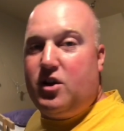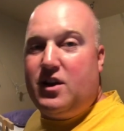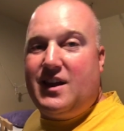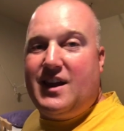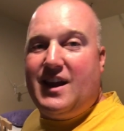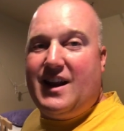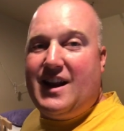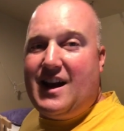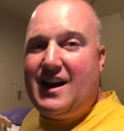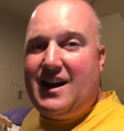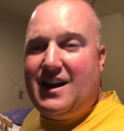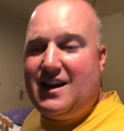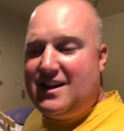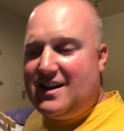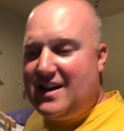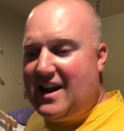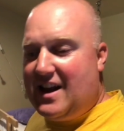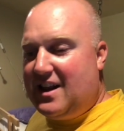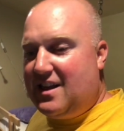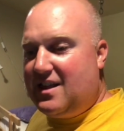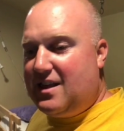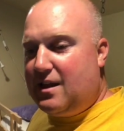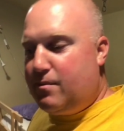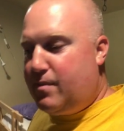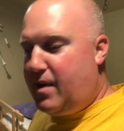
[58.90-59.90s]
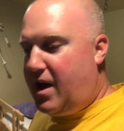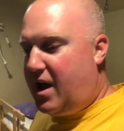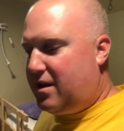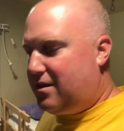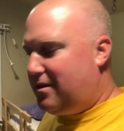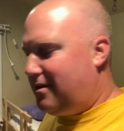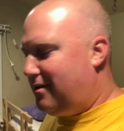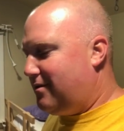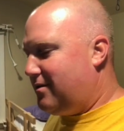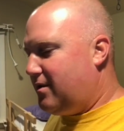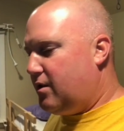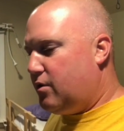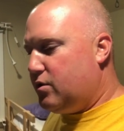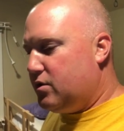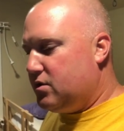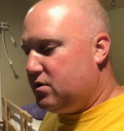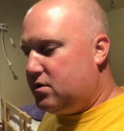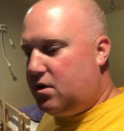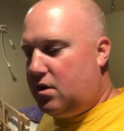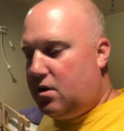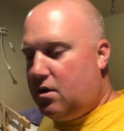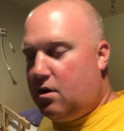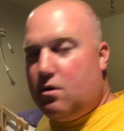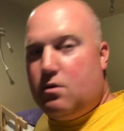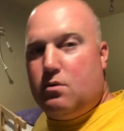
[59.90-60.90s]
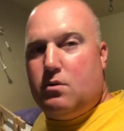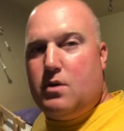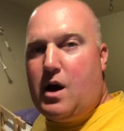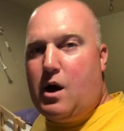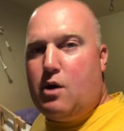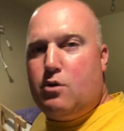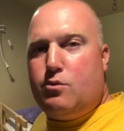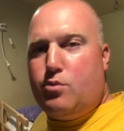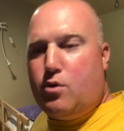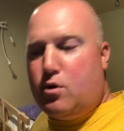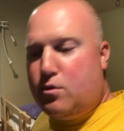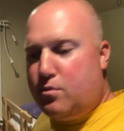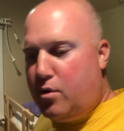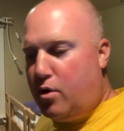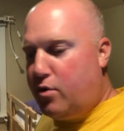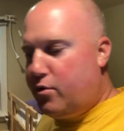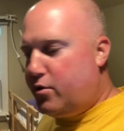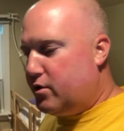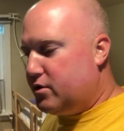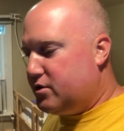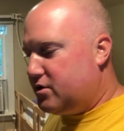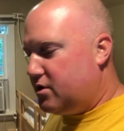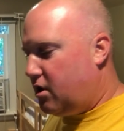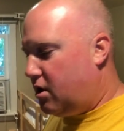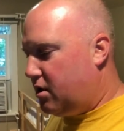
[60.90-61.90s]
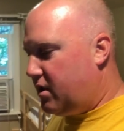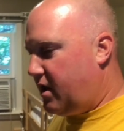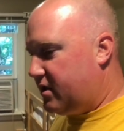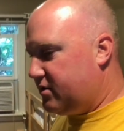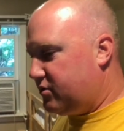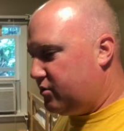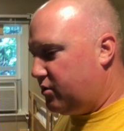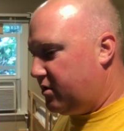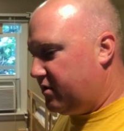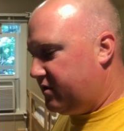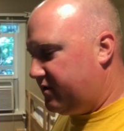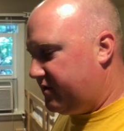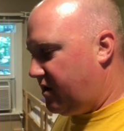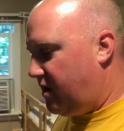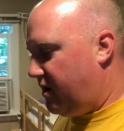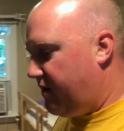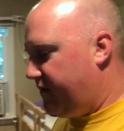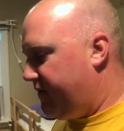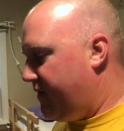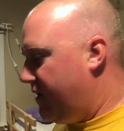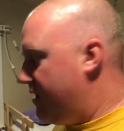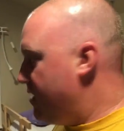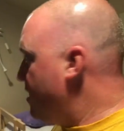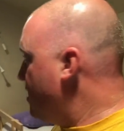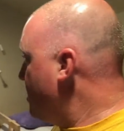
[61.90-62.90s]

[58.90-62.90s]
couldn't get into anything back there. There was, you know, outboard motors and all that sort of stuff.